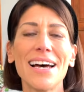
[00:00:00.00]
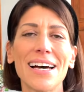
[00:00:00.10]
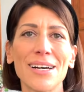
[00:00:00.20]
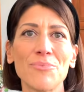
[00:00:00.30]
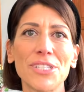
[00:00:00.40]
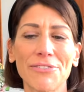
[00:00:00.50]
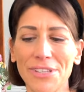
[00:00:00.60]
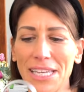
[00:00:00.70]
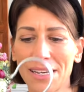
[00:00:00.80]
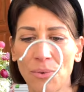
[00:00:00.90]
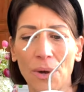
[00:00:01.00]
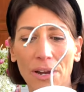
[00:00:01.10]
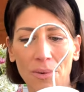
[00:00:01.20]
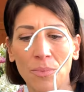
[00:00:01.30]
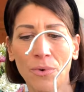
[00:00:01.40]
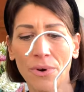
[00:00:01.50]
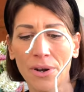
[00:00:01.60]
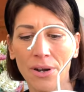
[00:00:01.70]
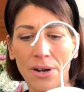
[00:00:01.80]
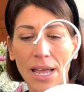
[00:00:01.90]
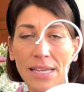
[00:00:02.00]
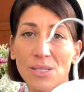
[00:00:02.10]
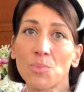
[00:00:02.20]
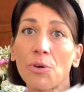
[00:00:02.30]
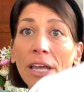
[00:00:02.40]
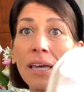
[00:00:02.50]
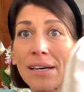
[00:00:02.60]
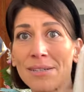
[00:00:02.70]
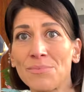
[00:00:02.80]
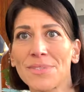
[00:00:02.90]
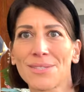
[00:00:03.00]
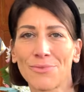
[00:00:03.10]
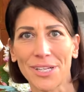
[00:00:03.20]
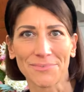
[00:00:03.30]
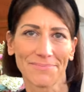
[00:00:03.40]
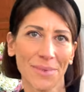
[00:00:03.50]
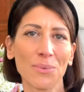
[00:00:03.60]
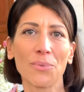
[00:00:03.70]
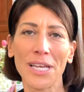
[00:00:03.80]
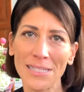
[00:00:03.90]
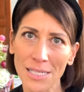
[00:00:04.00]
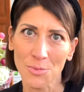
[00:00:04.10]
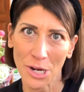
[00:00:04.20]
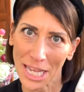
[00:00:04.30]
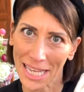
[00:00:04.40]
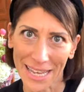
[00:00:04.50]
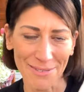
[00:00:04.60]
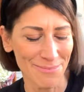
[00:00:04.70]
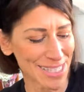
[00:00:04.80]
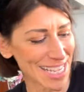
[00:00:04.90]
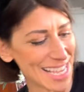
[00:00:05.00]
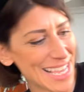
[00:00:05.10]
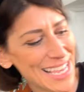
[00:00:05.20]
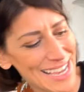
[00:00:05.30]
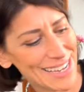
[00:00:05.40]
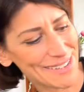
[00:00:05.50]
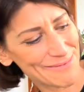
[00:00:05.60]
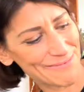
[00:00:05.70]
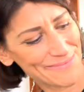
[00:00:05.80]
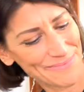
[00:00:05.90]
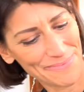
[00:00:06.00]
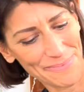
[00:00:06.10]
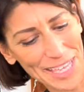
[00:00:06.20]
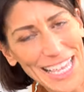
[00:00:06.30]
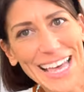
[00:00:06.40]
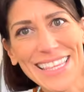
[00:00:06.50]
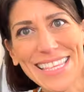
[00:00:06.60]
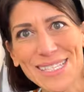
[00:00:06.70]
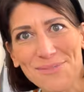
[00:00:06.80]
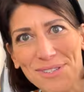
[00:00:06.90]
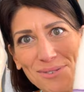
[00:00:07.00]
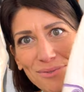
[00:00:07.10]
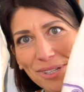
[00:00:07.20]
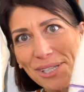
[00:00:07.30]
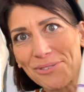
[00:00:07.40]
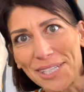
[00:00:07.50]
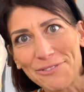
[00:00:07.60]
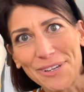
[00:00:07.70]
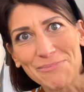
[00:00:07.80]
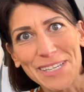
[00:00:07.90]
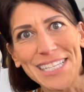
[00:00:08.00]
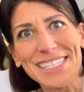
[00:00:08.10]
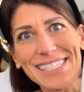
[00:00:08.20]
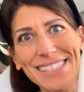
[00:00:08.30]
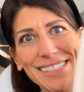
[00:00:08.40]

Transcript: Um, definitely gonna wear it more as spring comes. Well, when spring comes. Um, but yeah, this was a really, really fun piece.